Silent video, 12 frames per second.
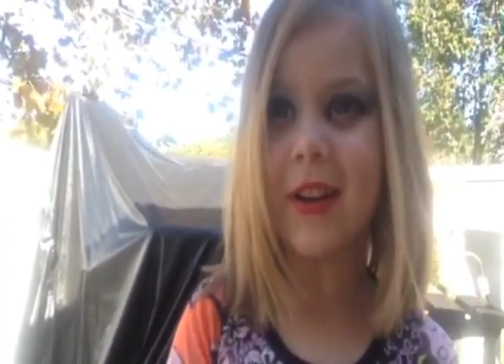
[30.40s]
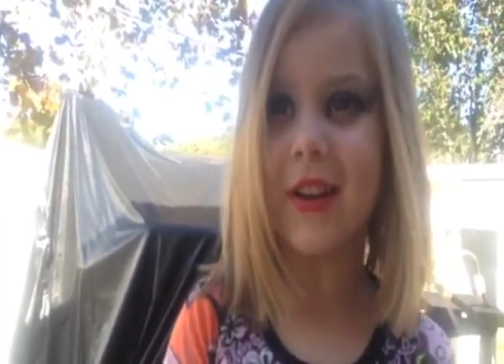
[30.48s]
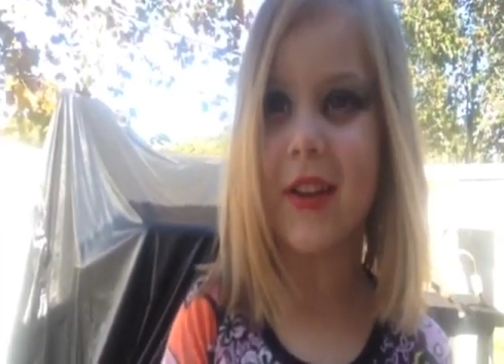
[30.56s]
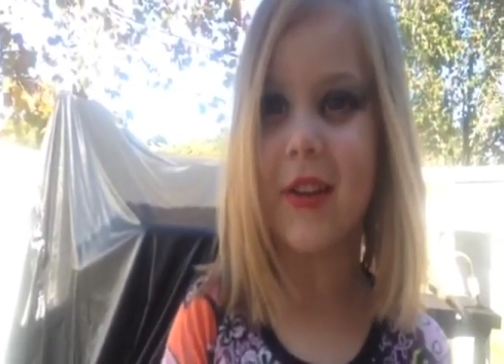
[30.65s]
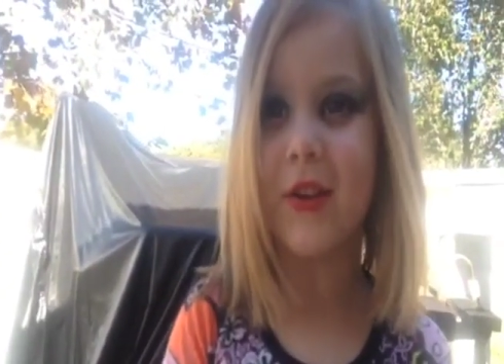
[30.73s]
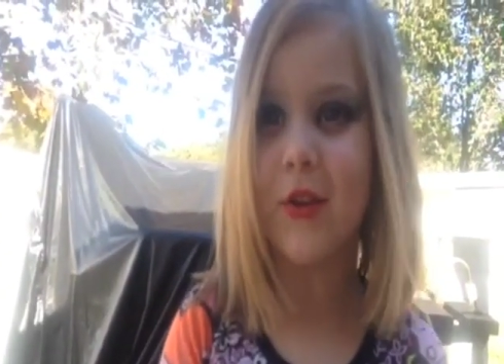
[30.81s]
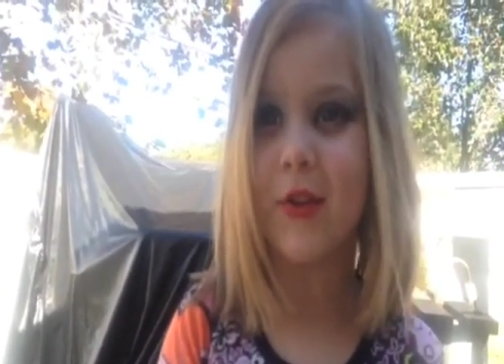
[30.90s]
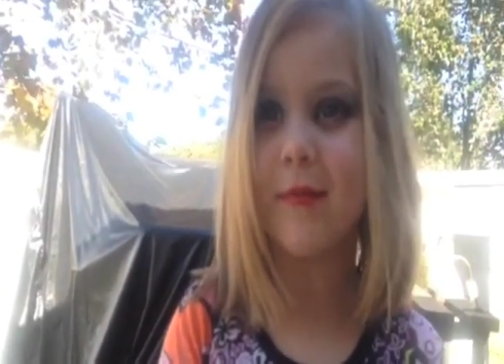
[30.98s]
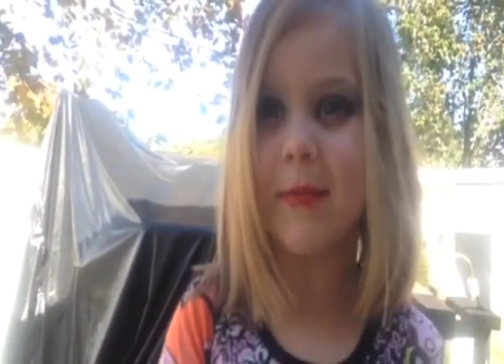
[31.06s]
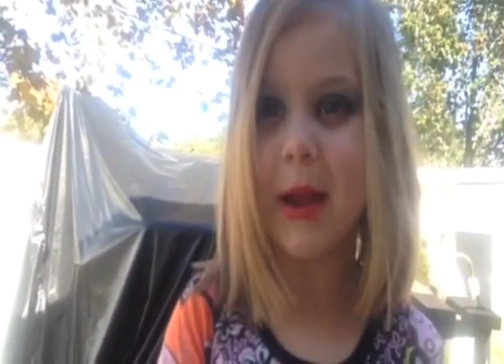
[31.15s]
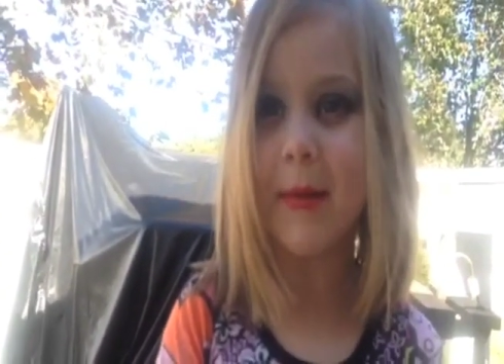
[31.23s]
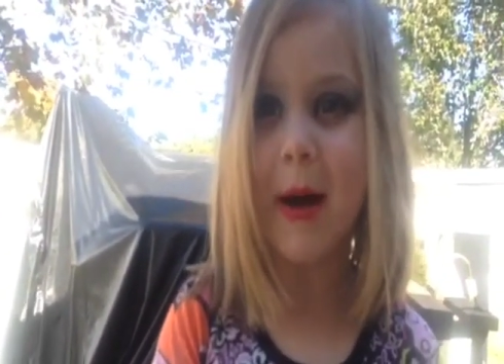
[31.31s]
to use
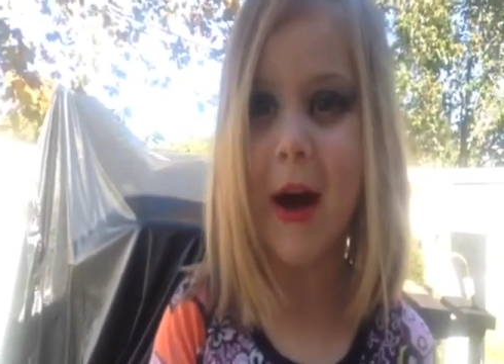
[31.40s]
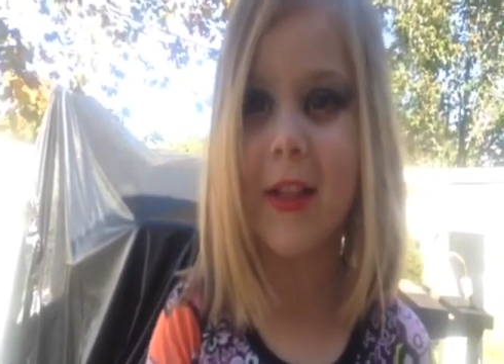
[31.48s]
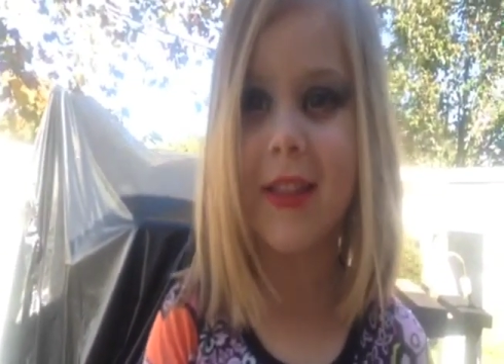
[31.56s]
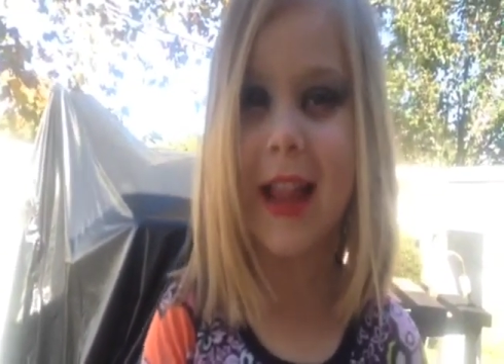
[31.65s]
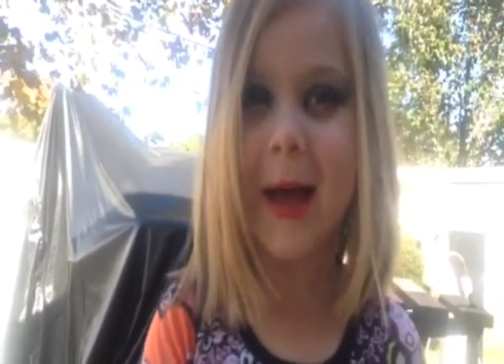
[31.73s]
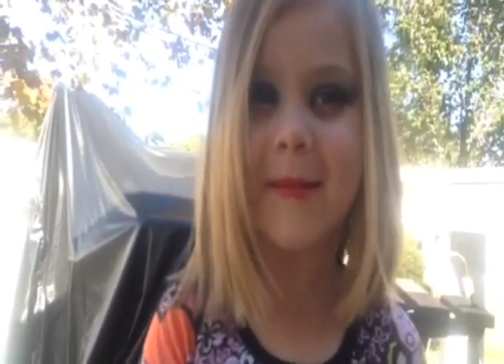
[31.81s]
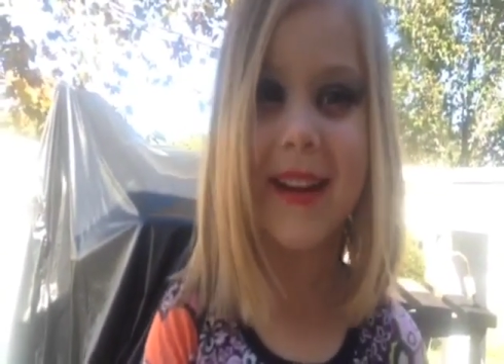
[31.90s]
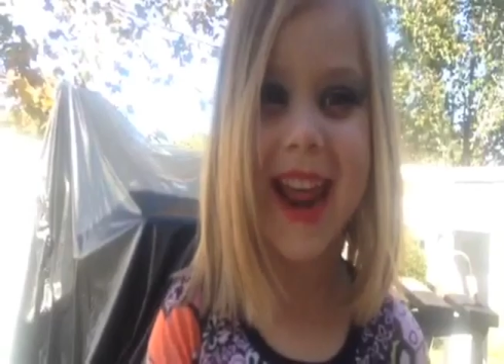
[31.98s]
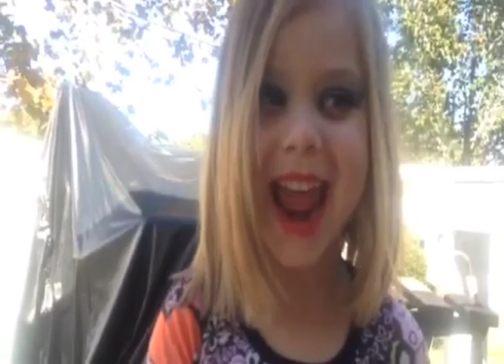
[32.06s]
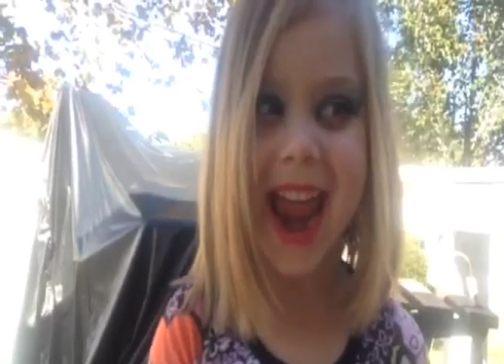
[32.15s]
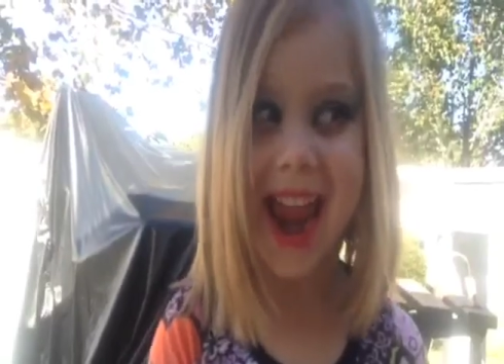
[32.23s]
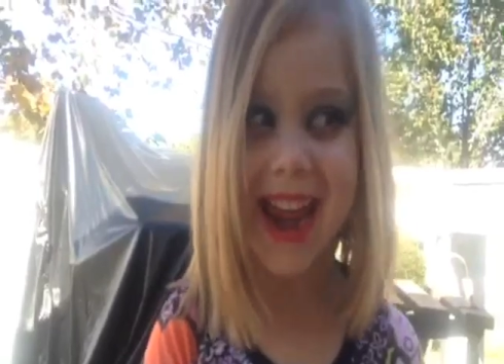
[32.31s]
Mama's
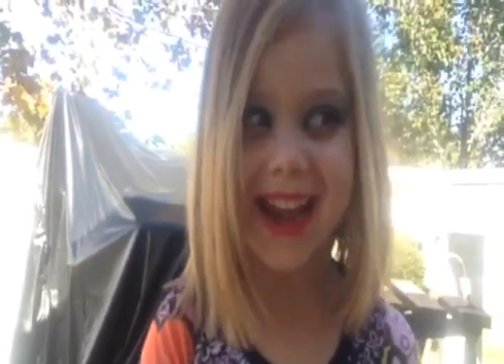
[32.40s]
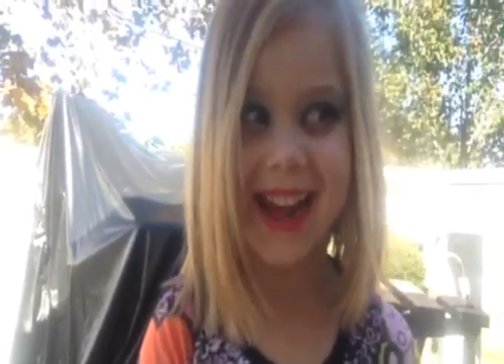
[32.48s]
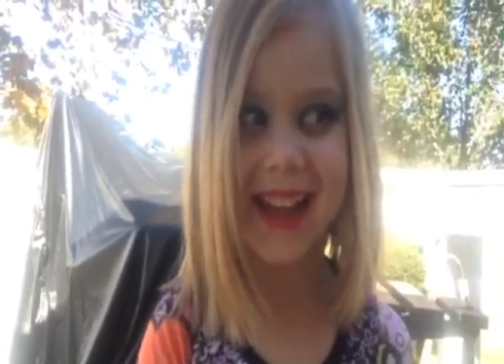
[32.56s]
lemonade.